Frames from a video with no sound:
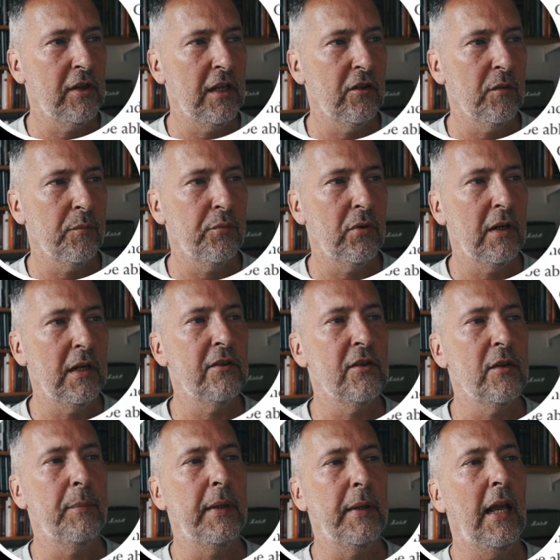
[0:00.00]
to praise
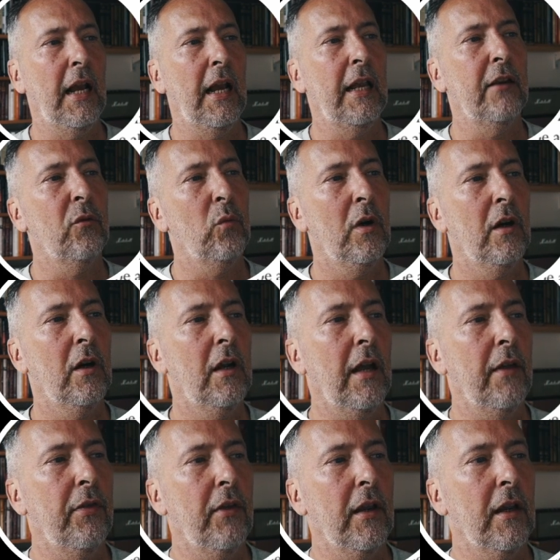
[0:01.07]
the PLA's work
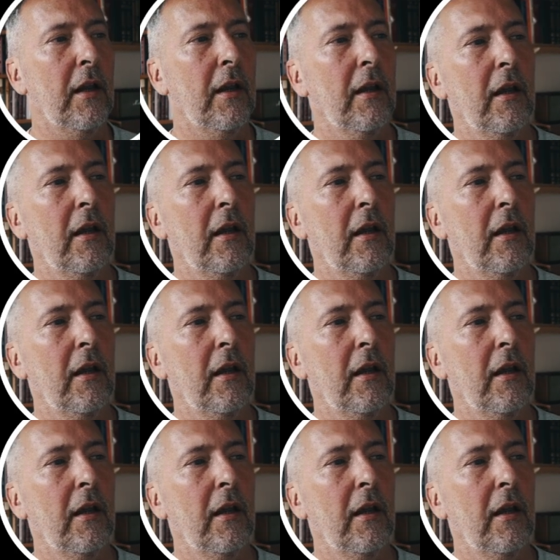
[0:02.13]
ethic.